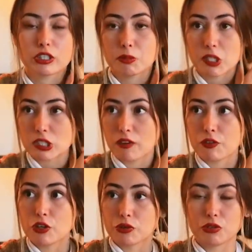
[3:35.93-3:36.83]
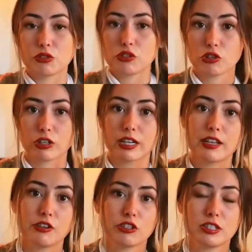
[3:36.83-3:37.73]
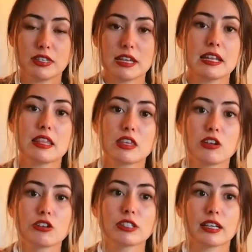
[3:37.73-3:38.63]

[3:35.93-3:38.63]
especially if you don't know the story and you're just sitting in theaters.